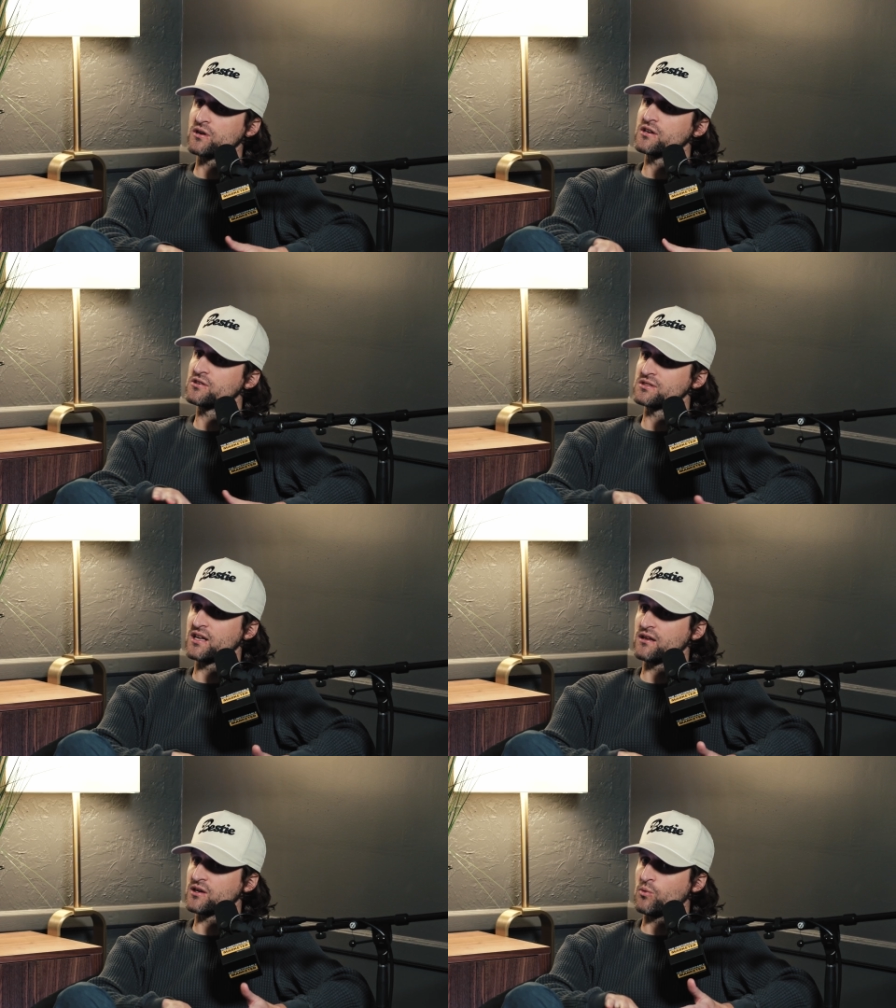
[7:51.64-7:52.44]
and
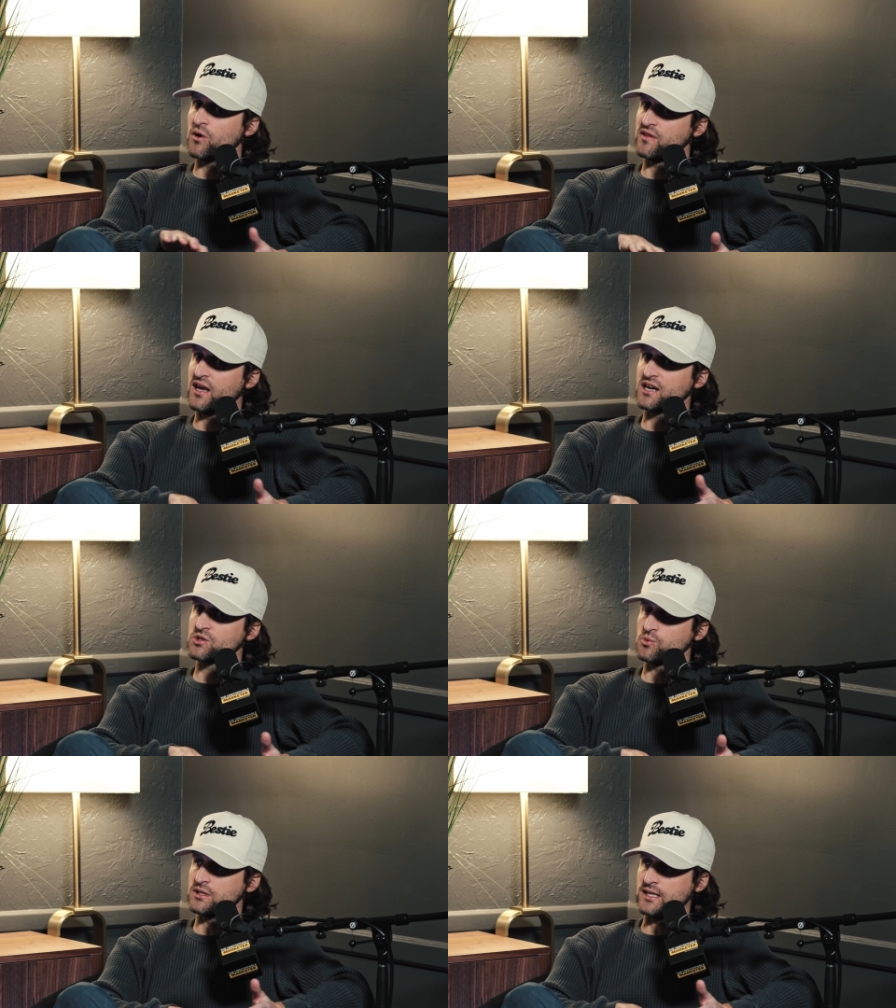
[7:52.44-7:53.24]
understand like what the
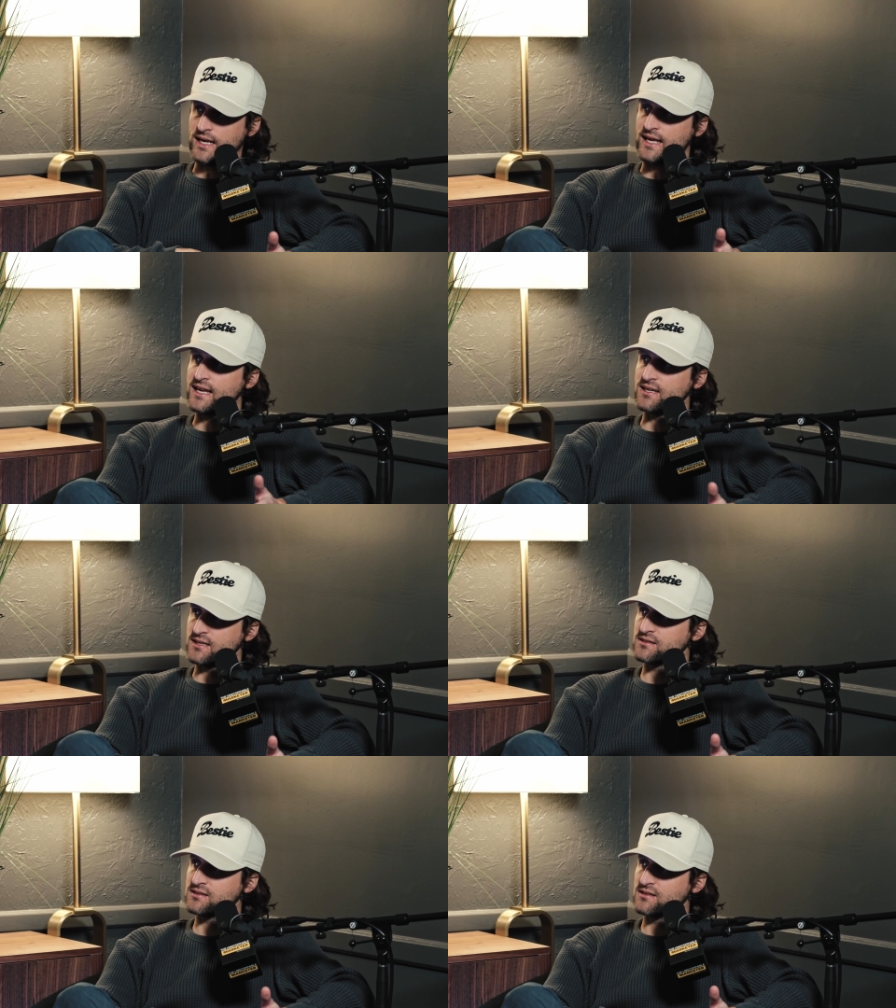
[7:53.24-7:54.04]
actual need
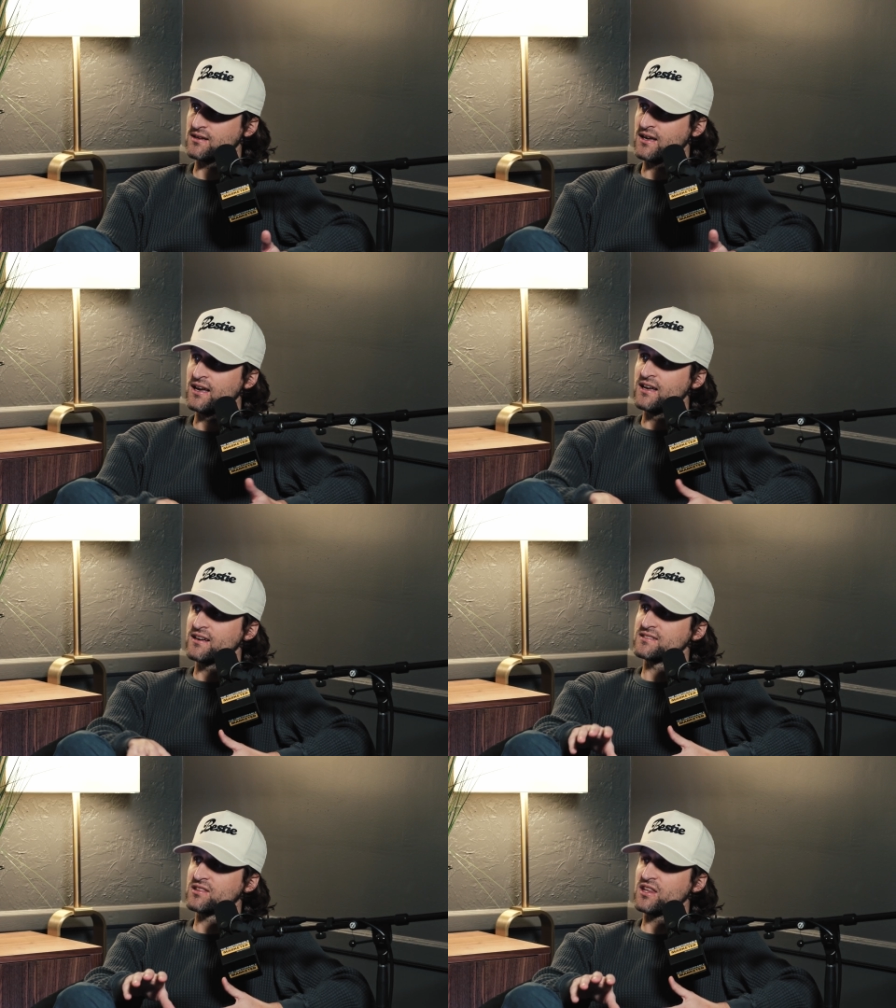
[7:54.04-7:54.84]
is?
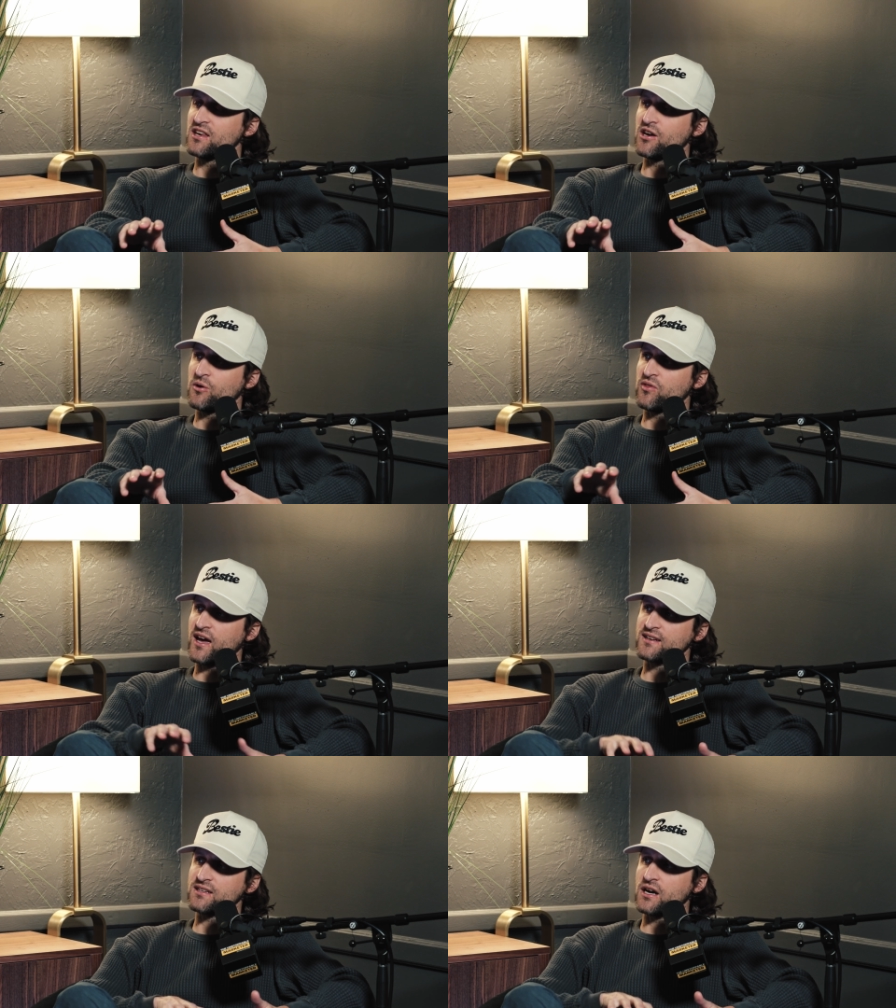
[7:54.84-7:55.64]
Because Theo at
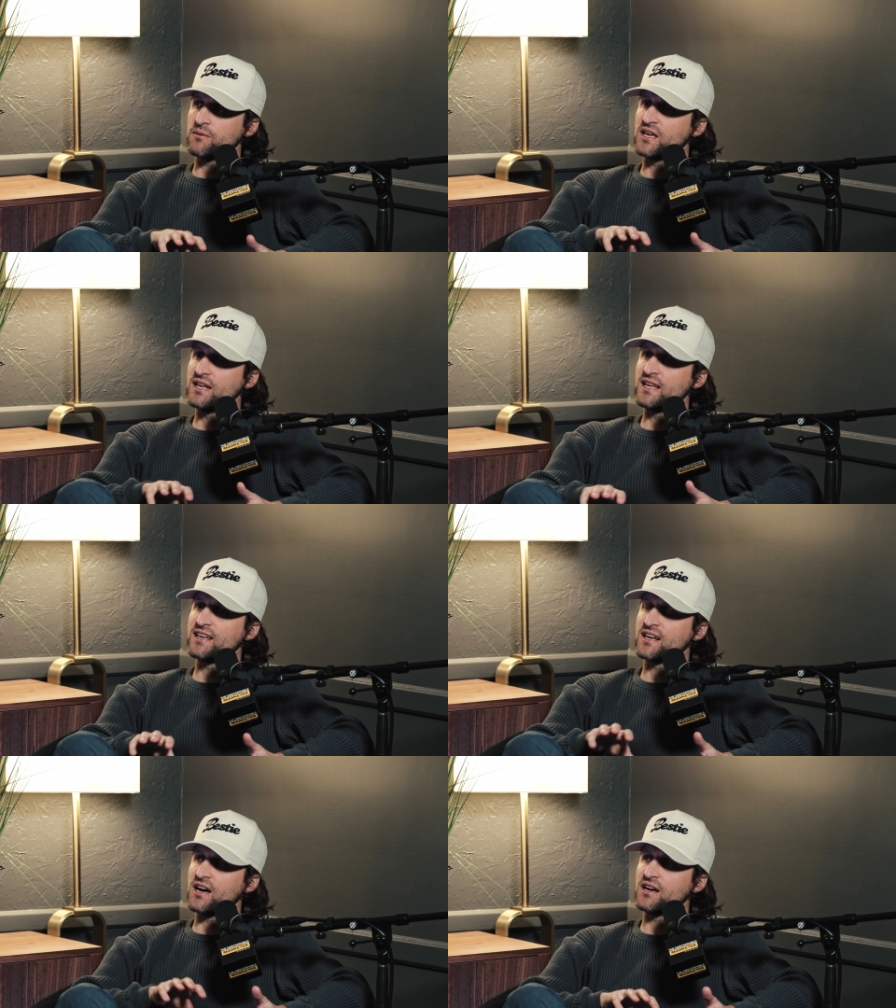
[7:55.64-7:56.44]
that time, he
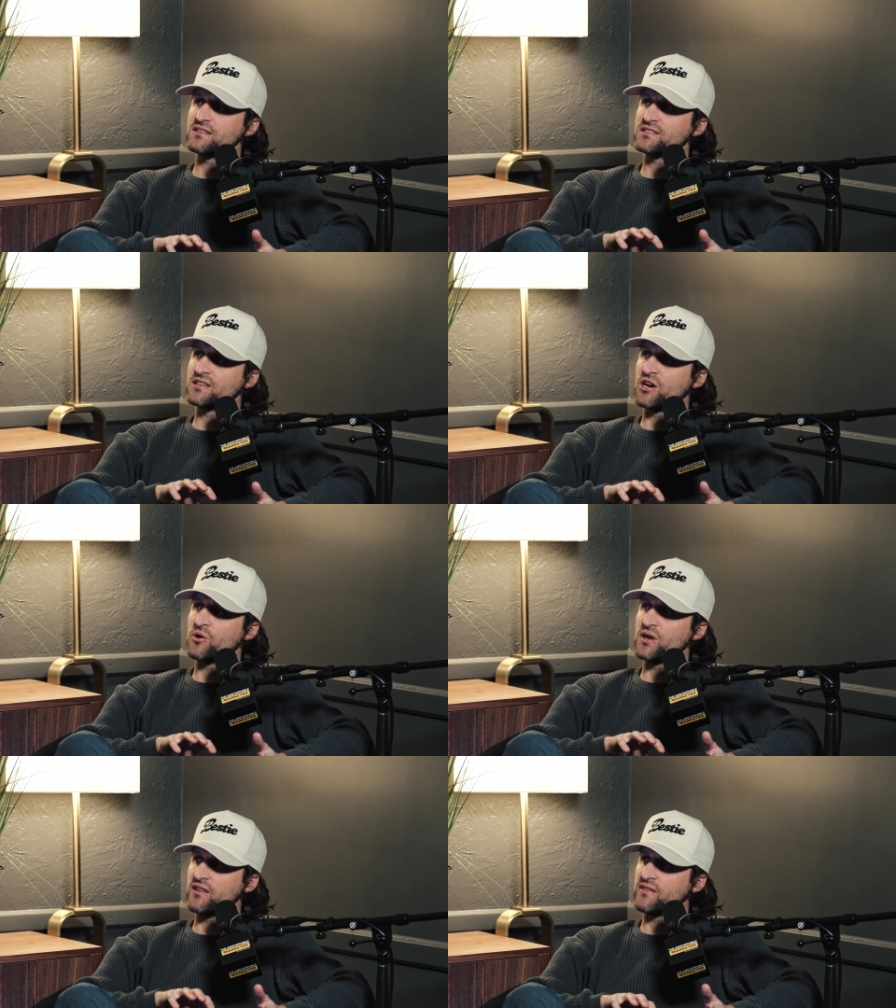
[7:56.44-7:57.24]
needed us to
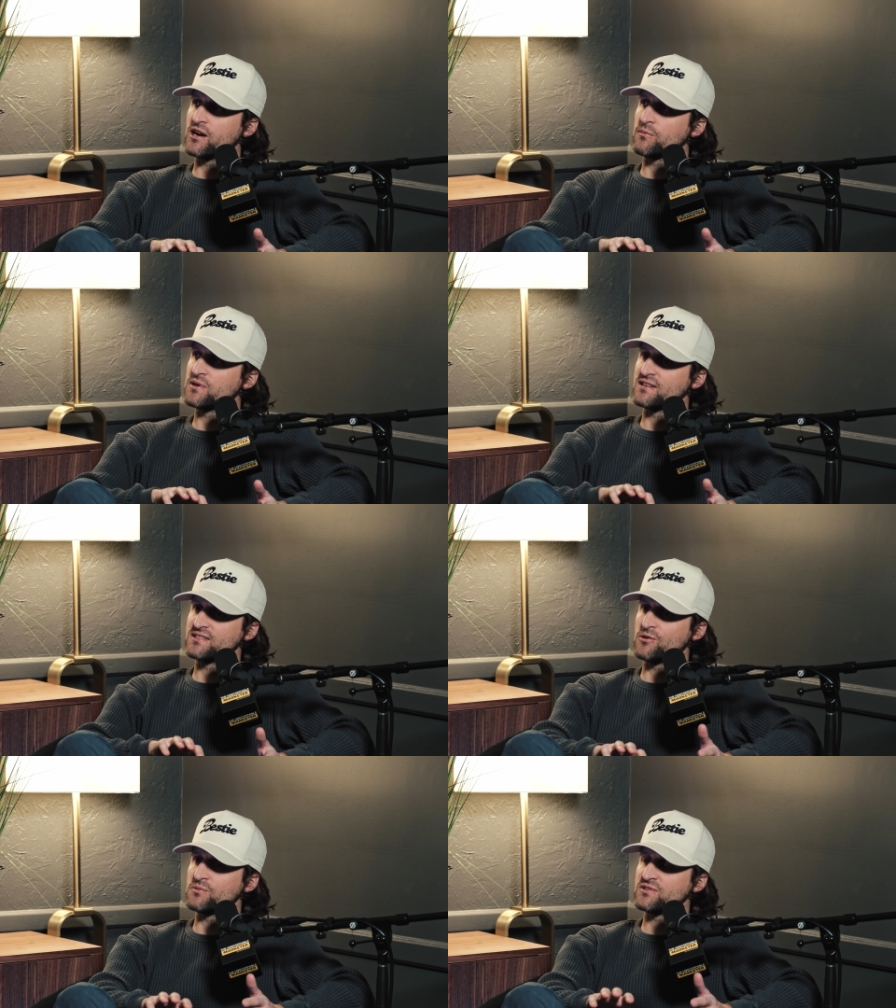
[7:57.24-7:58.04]
go in there because
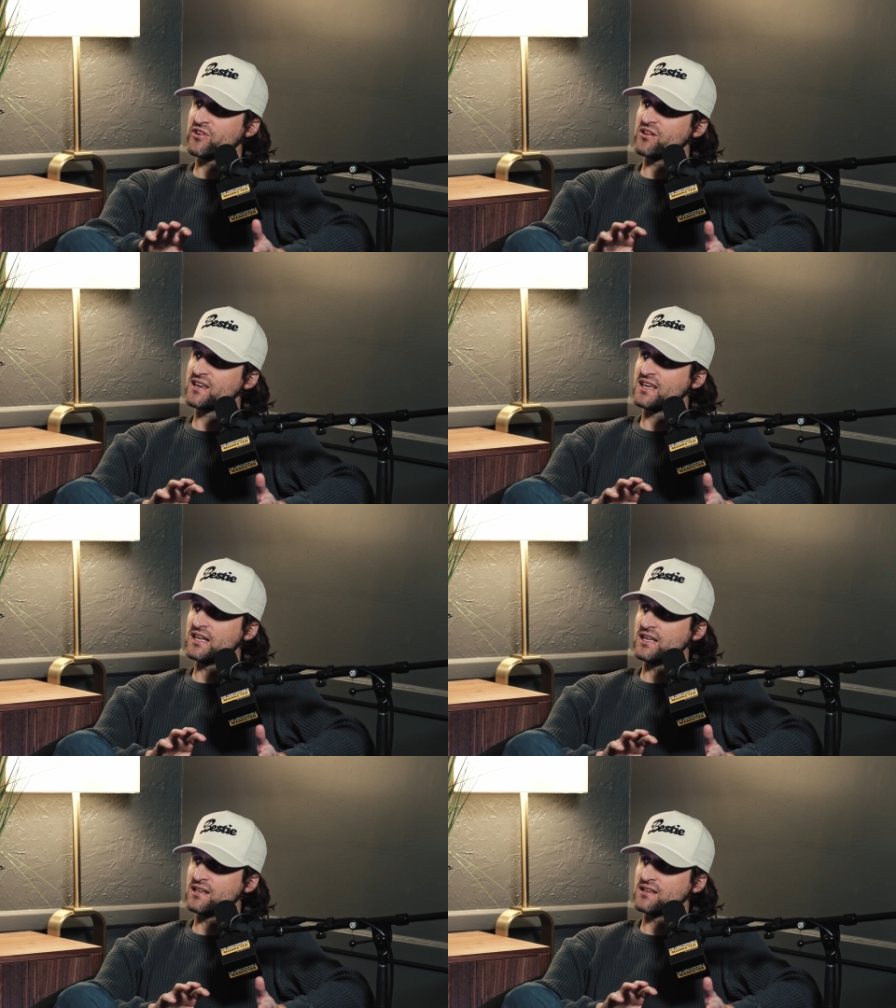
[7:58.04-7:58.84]
he almost felt like
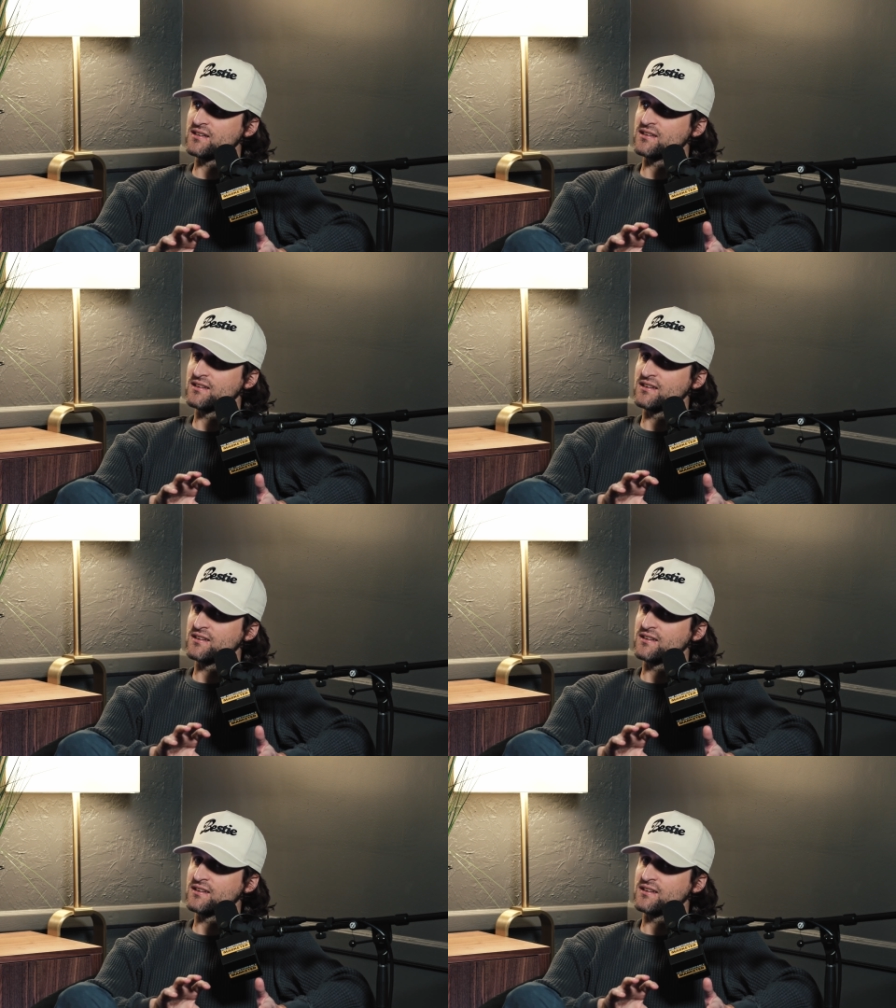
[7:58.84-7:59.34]
he needed